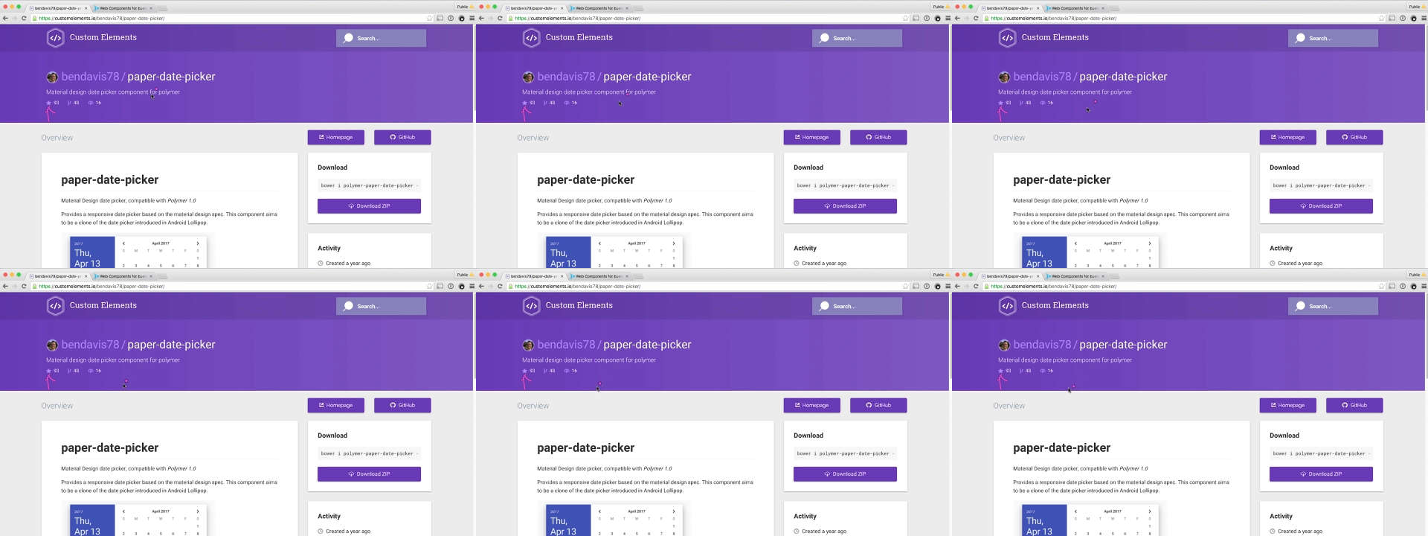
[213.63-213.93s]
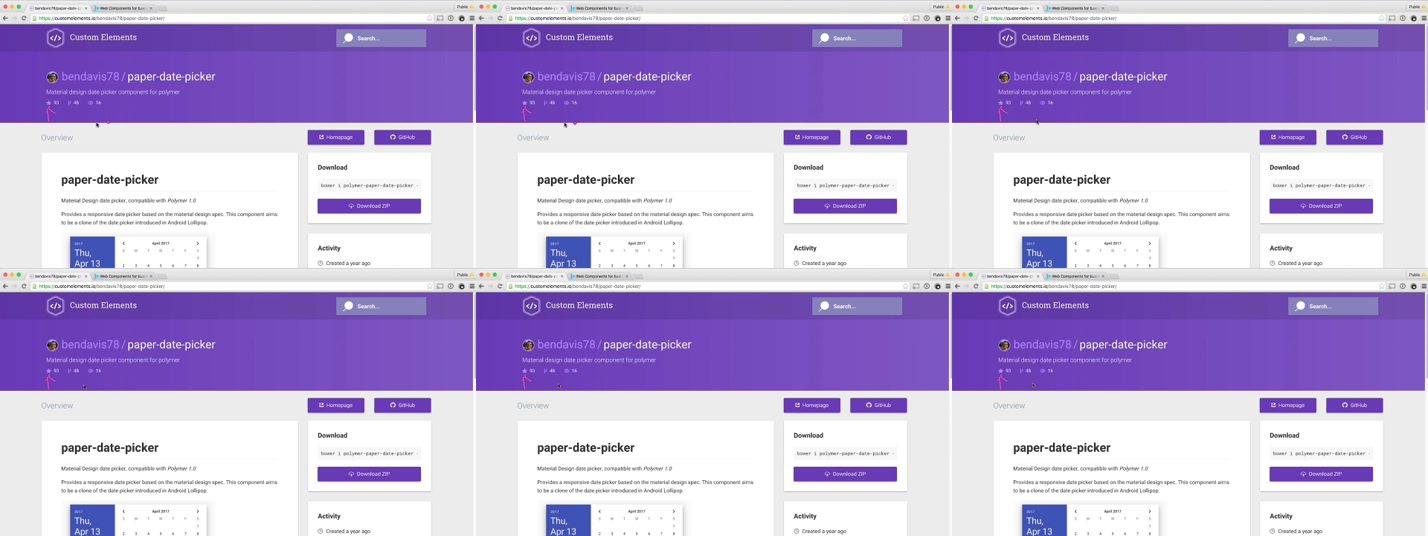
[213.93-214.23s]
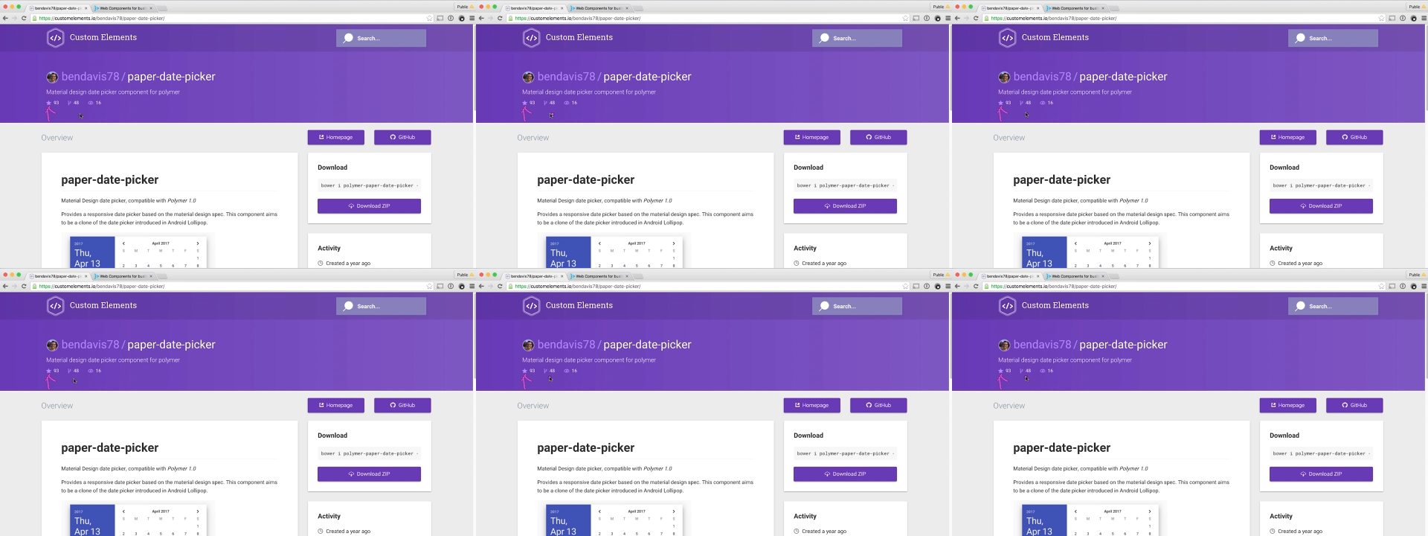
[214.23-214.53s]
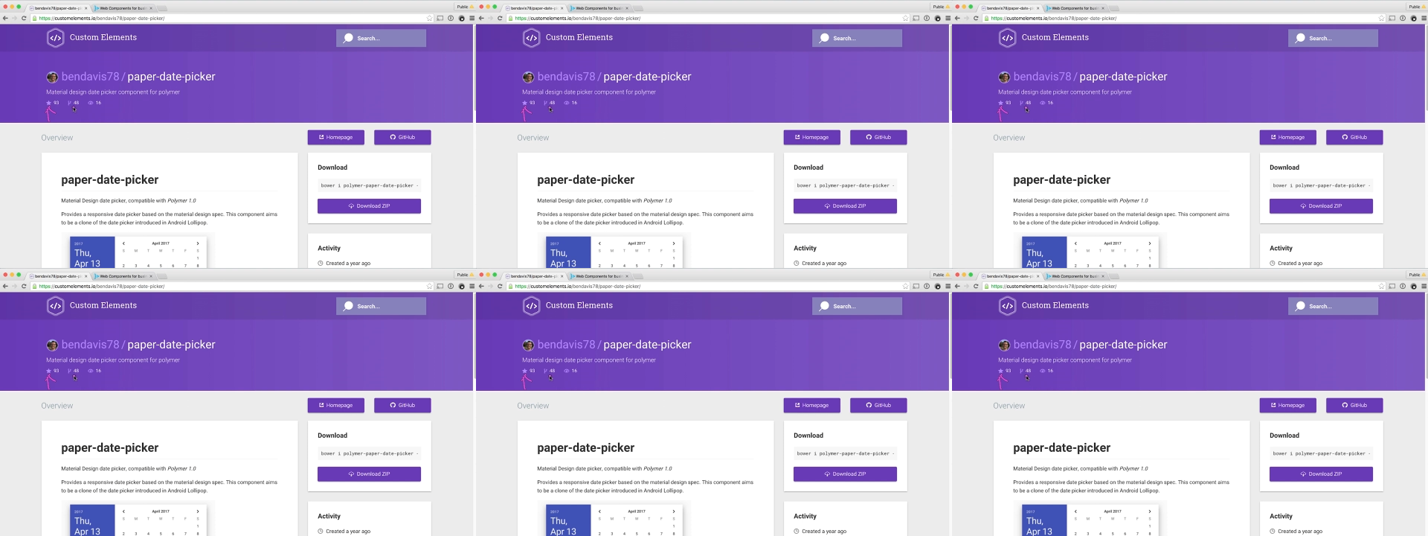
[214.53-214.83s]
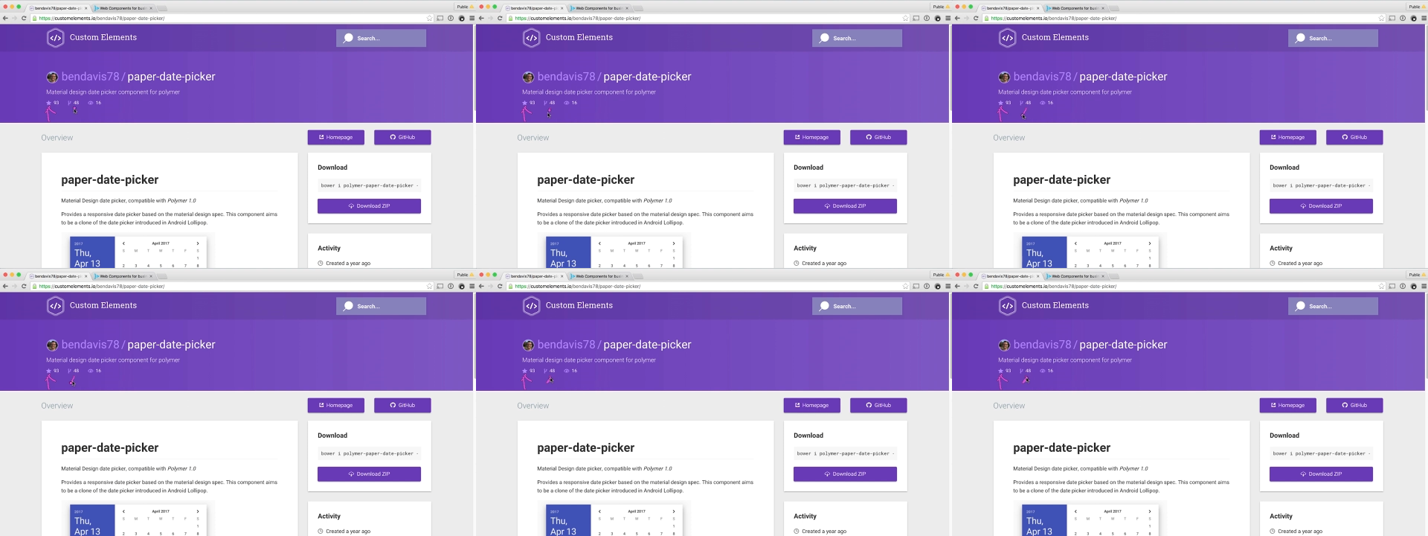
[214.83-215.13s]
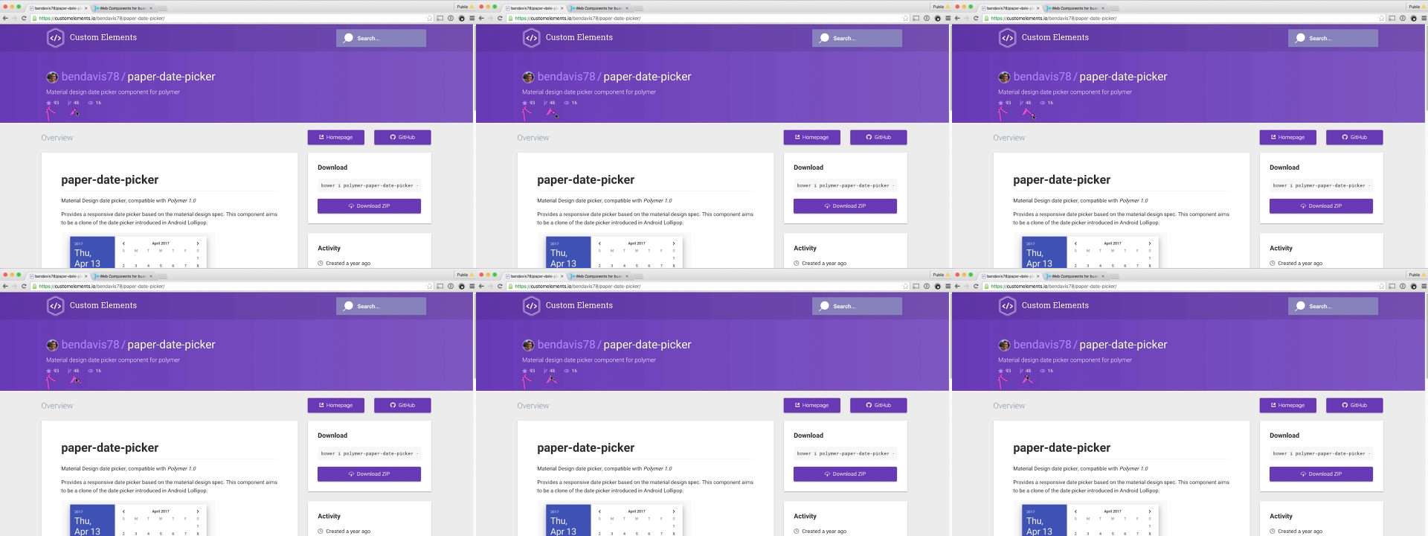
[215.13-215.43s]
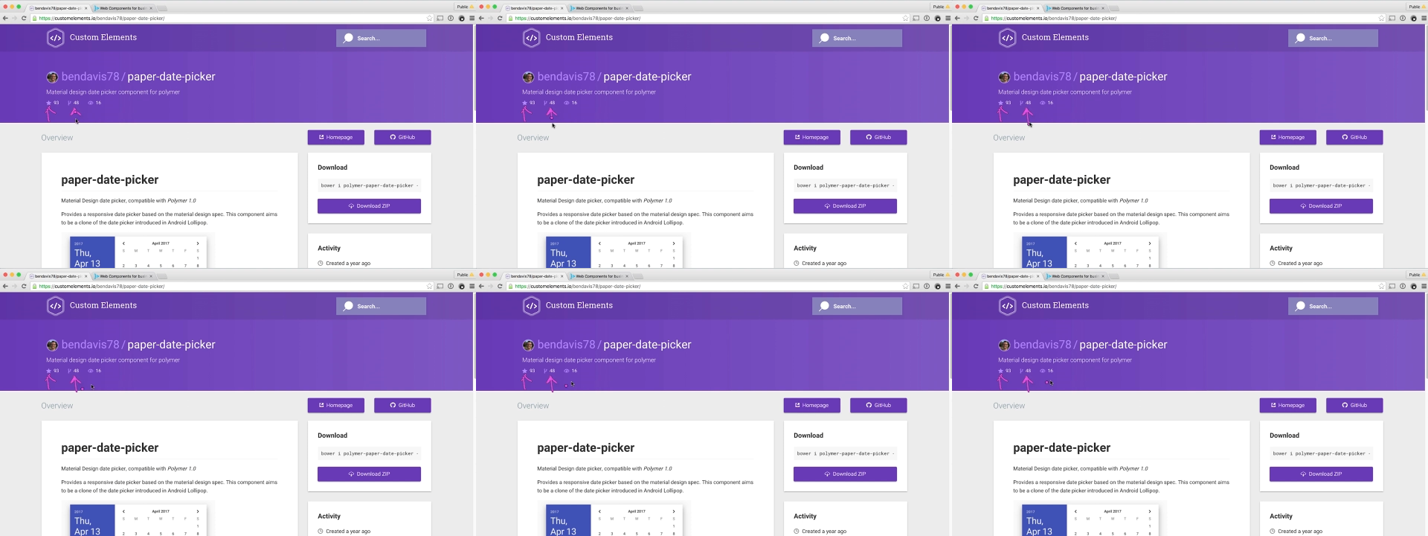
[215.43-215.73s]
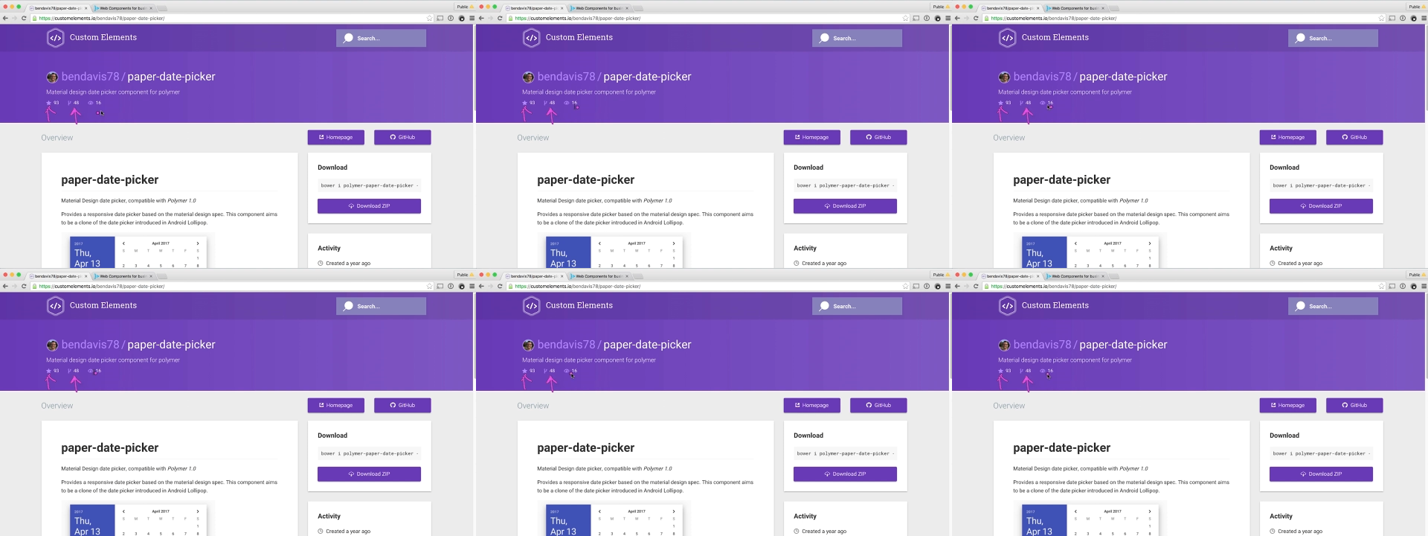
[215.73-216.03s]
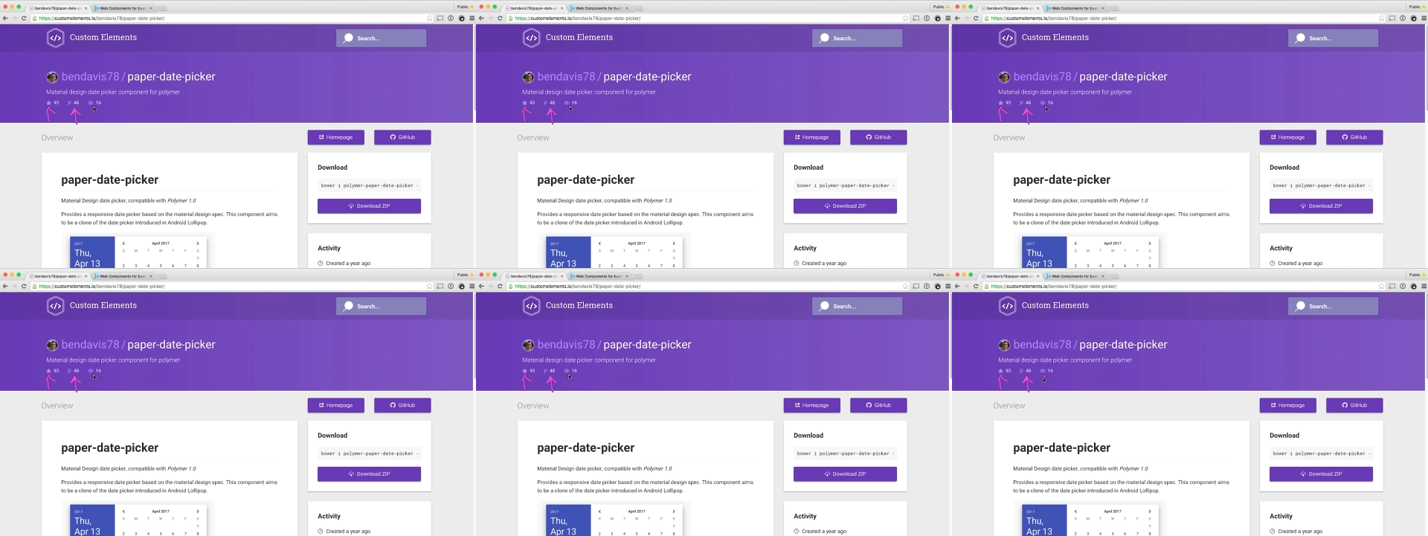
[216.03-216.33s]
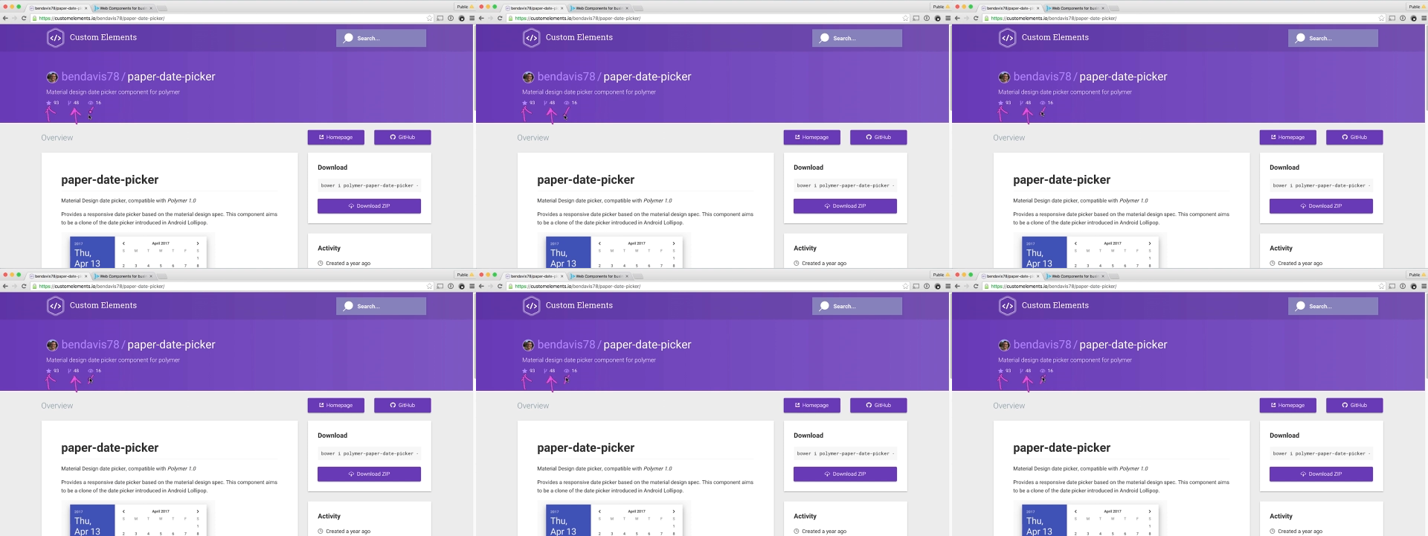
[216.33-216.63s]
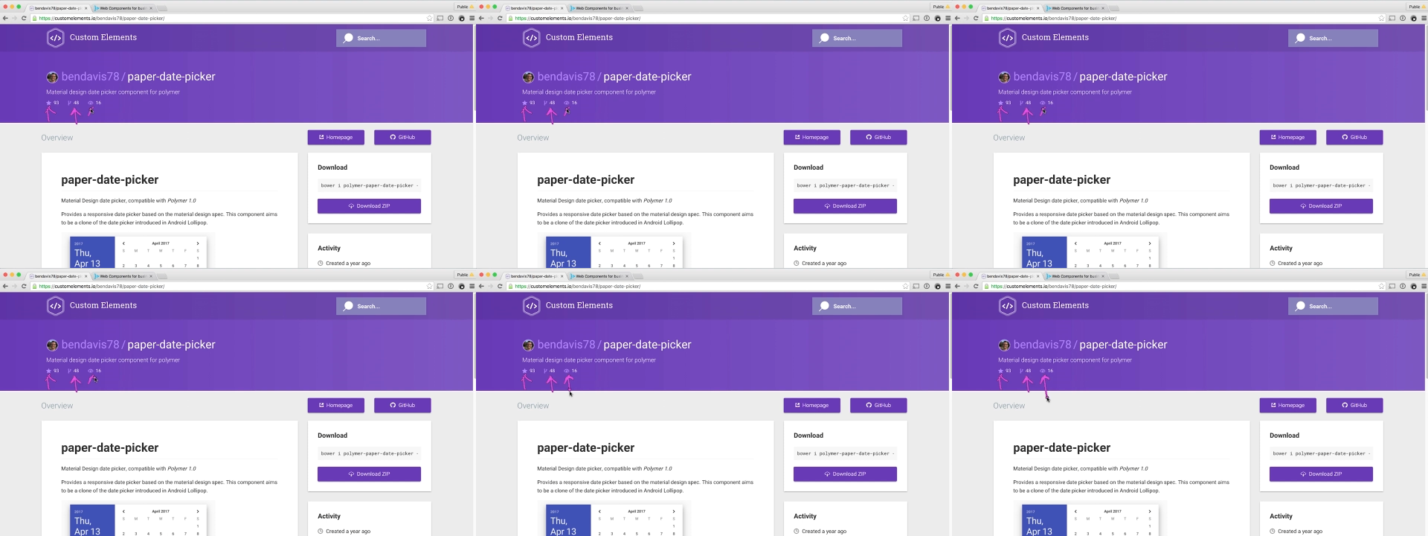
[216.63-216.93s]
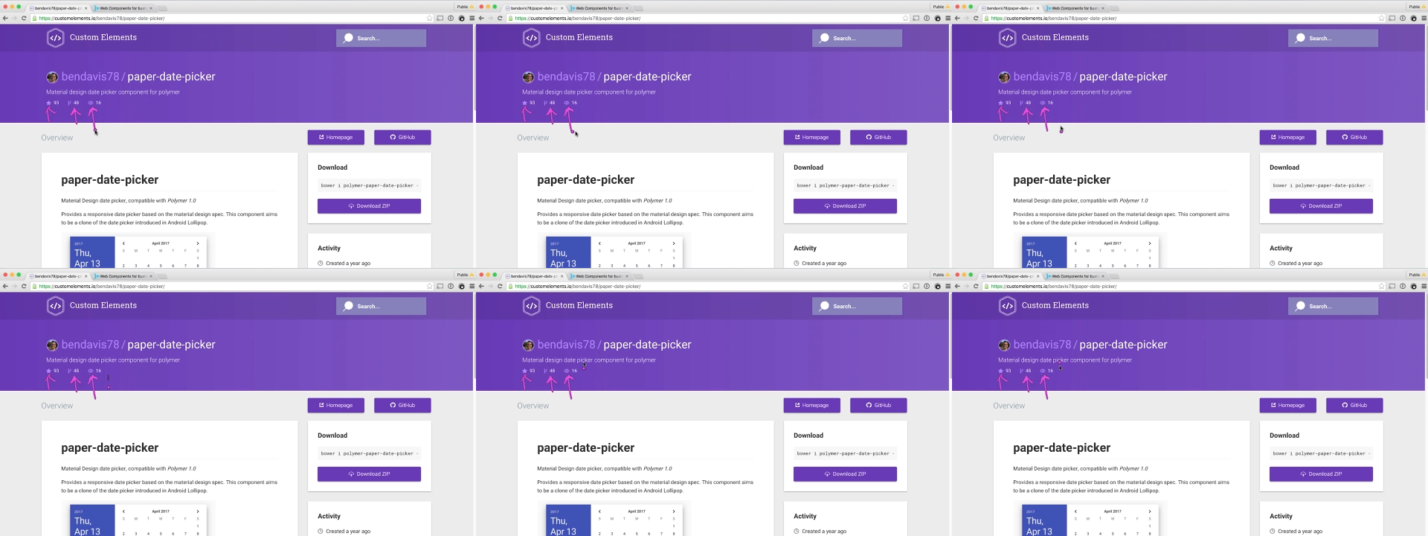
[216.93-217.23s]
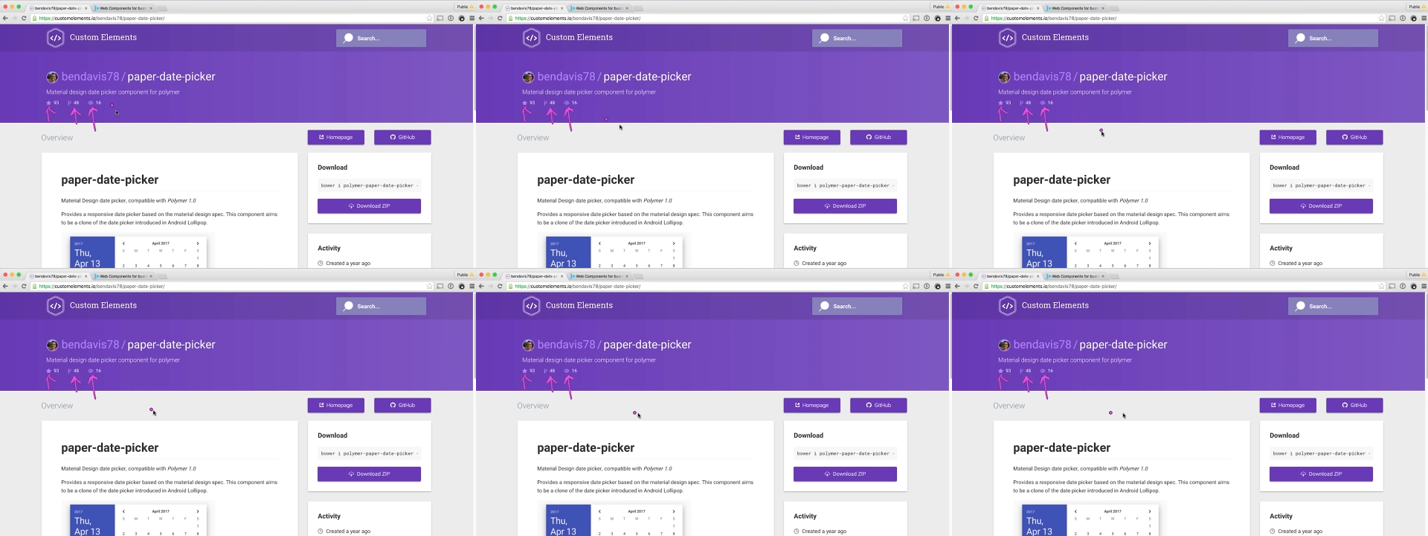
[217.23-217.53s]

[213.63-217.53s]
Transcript: No face is visible, so there are no lips to read.